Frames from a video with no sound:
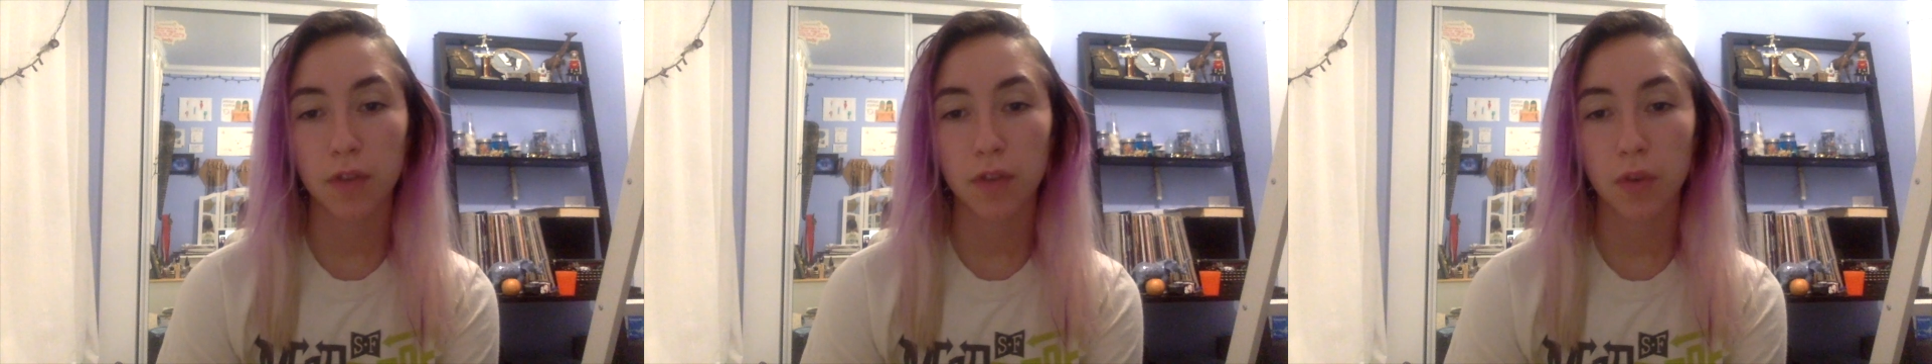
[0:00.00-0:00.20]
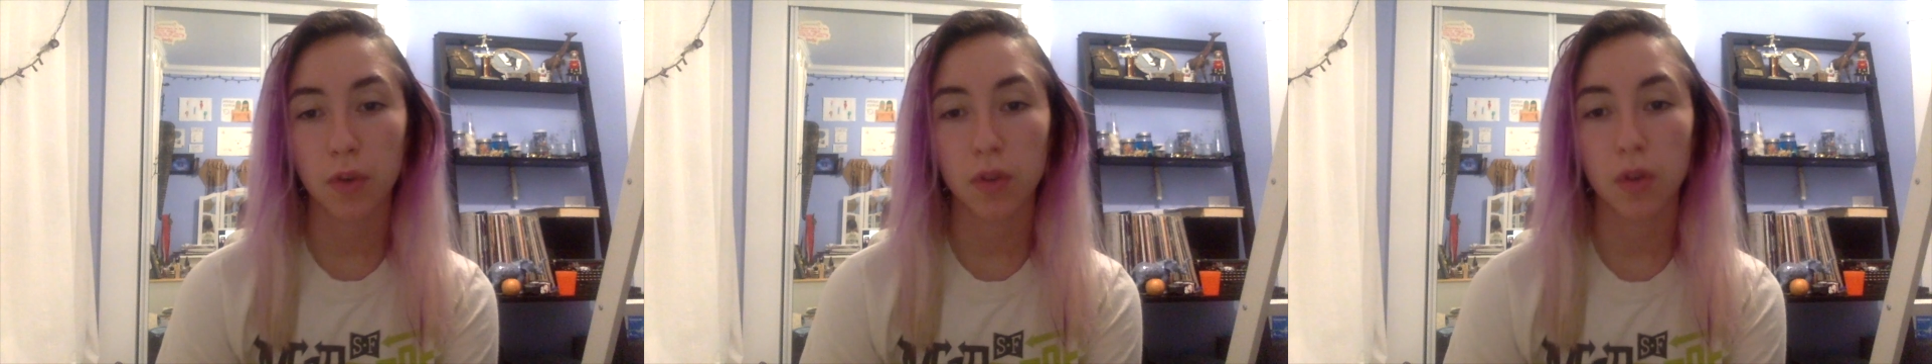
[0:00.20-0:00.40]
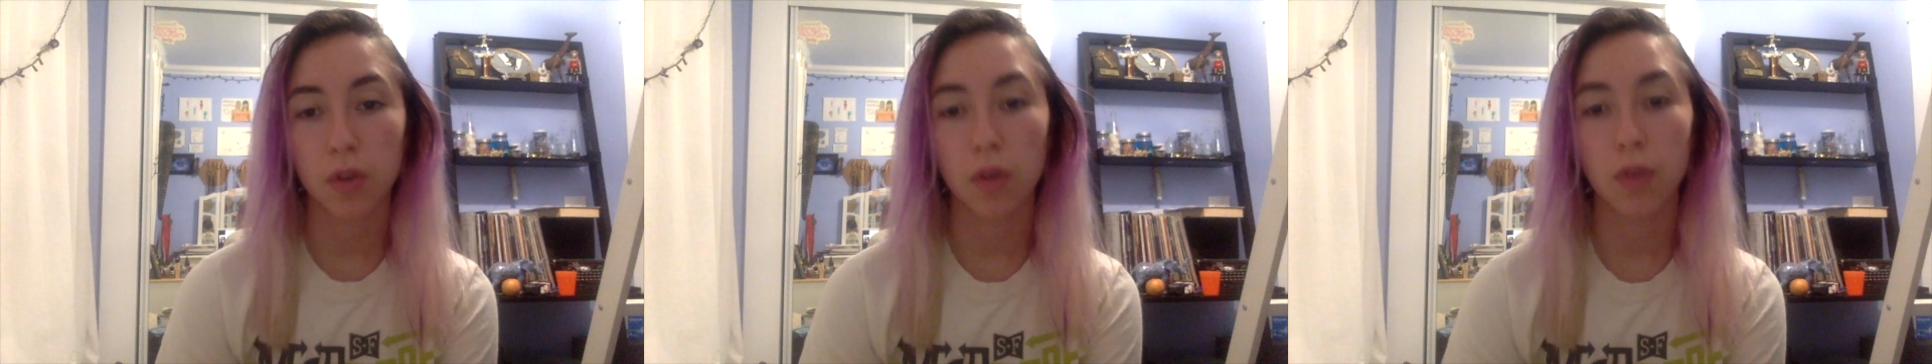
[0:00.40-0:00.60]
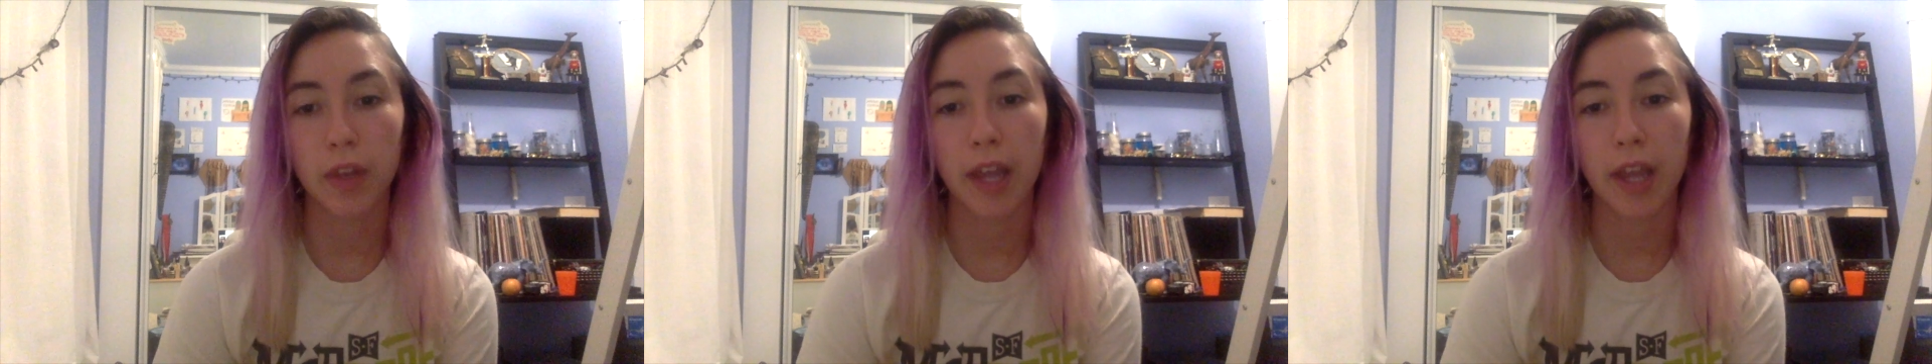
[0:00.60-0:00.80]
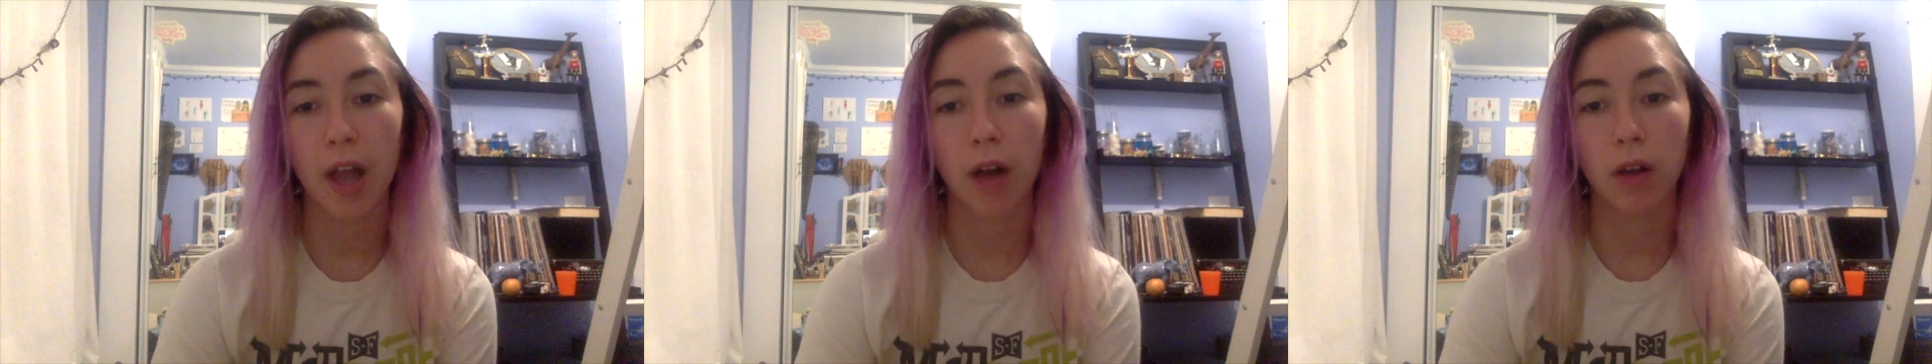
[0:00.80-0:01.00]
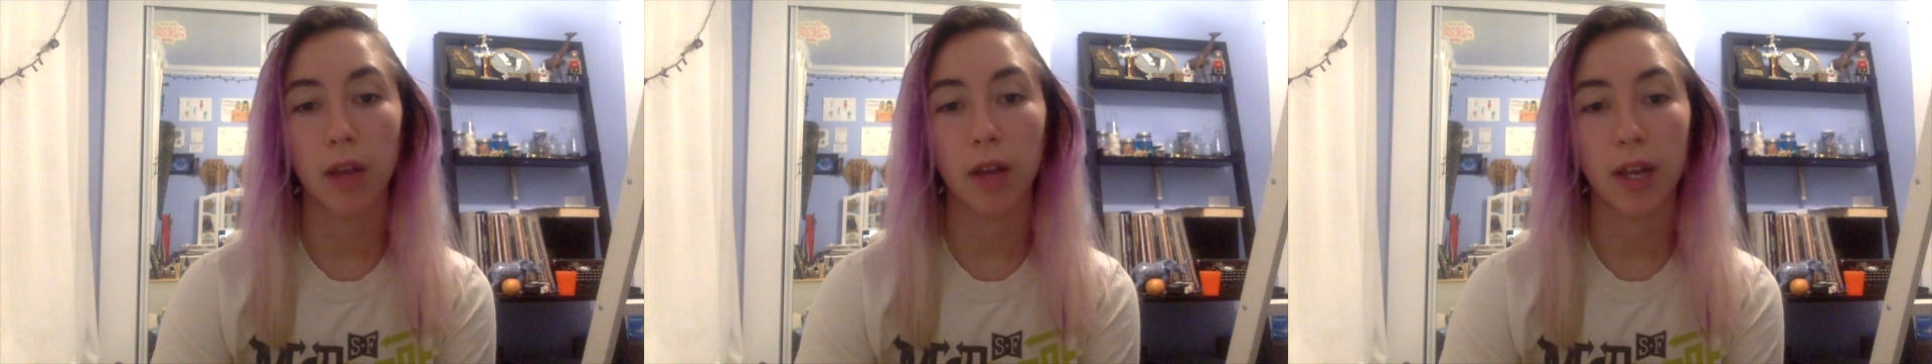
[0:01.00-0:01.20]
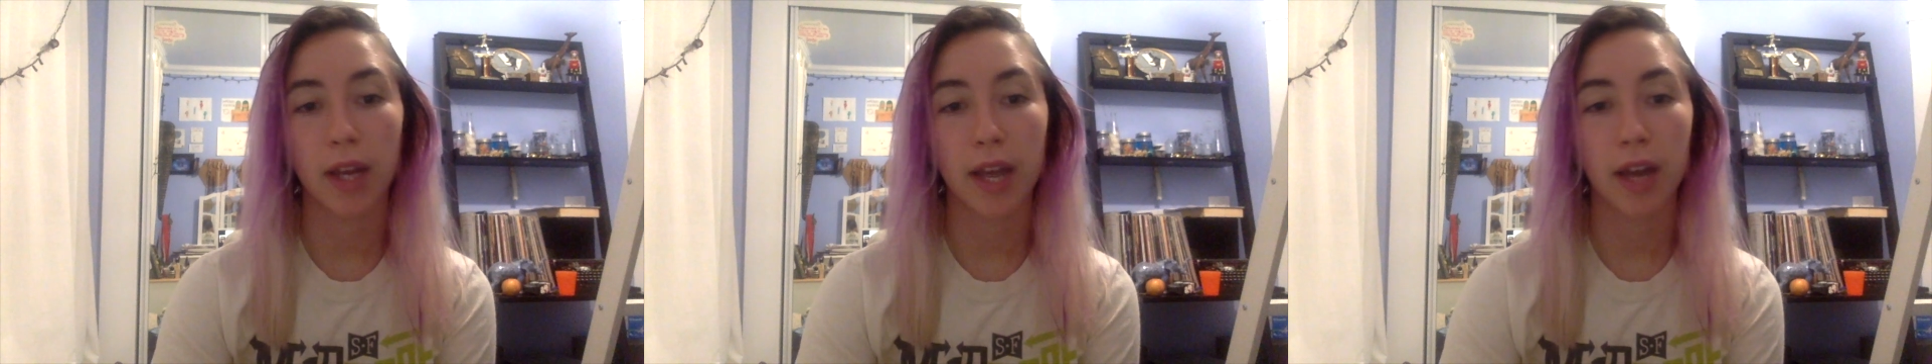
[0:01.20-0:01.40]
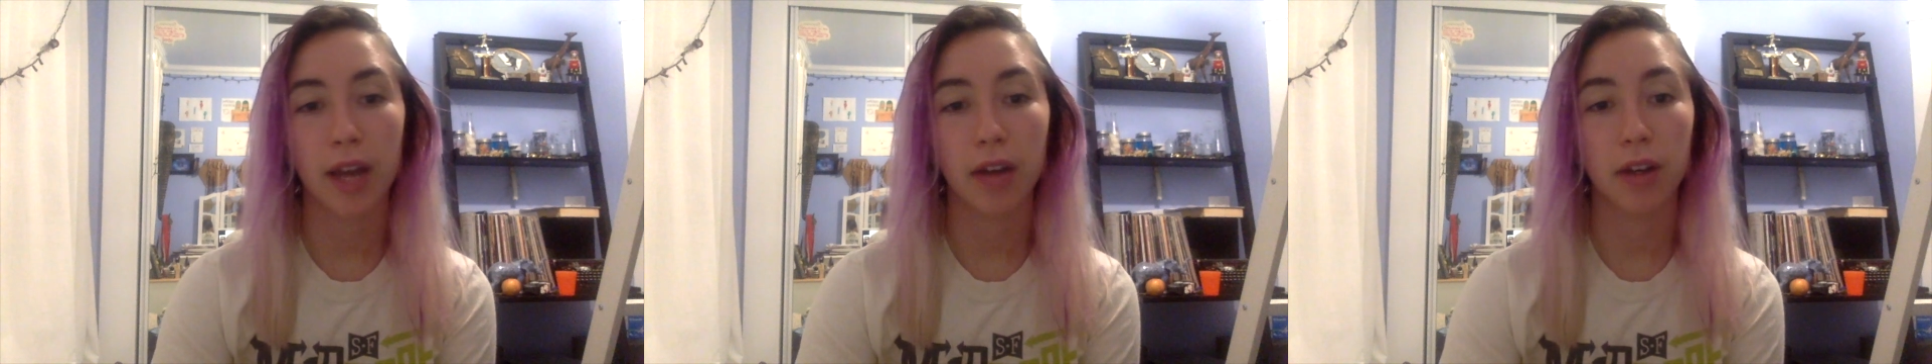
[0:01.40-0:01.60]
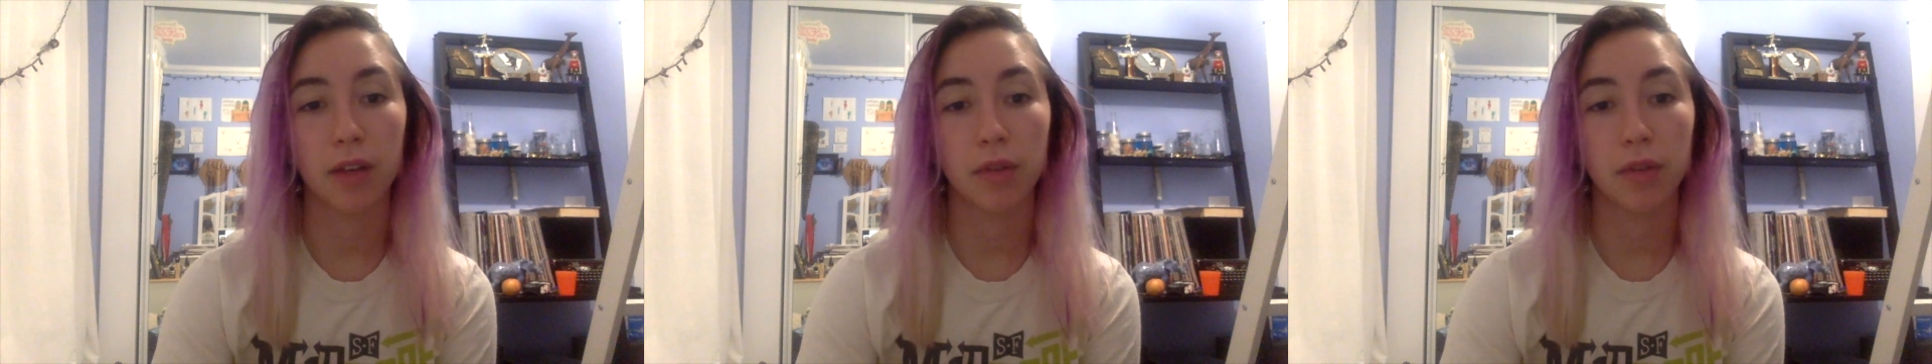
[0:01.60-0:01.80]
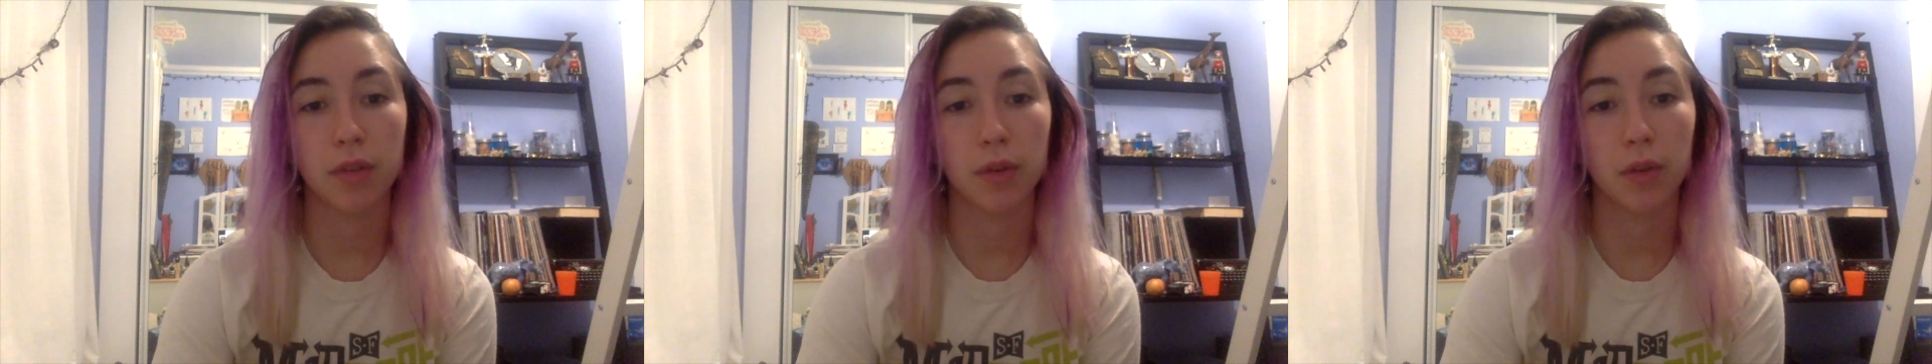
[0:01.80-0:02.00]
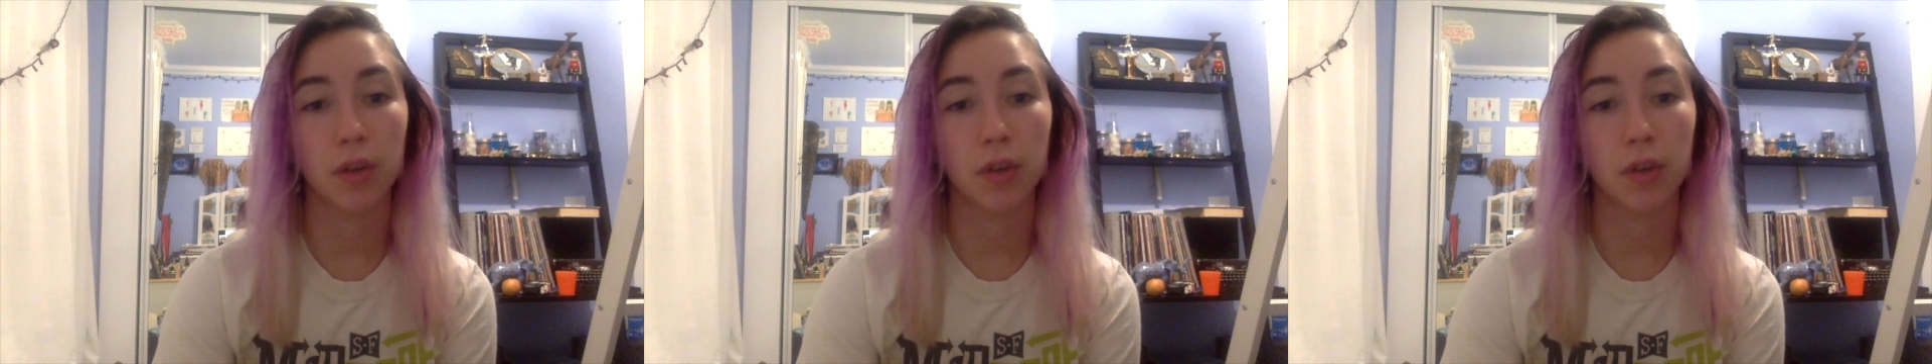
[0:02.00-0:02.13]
towards overly alkaline hair can result